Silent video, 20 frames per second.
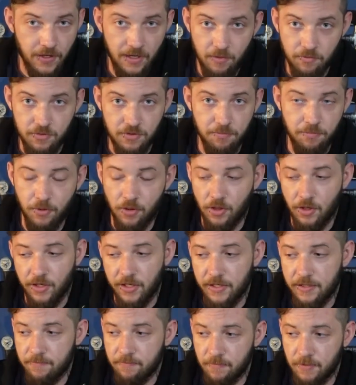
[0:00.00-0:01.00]
else to pull on
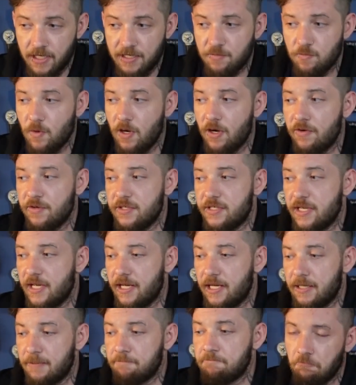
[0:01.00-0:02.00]
it, less wear and
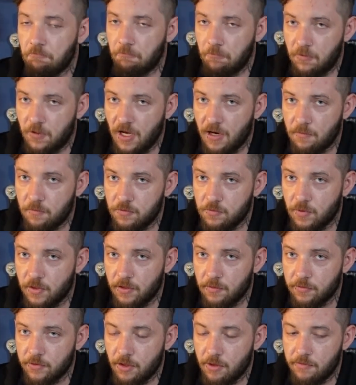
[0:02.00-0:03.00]
tear. That was what I
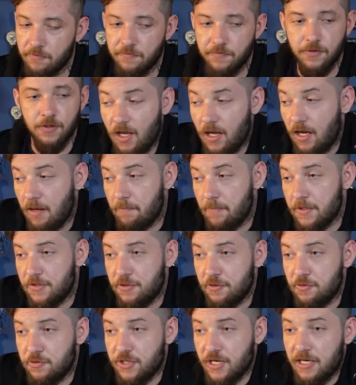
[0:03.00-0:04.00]
was going for. I had my
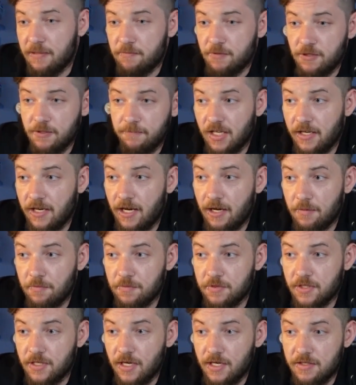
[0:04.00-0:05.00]
two shapes. Now it
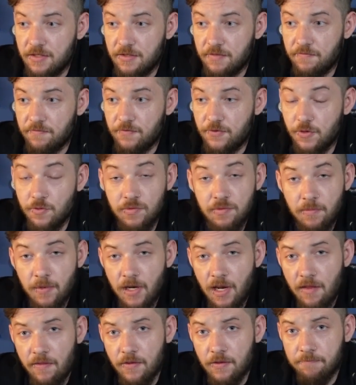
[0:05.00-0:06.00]
was a case of choosing my leather.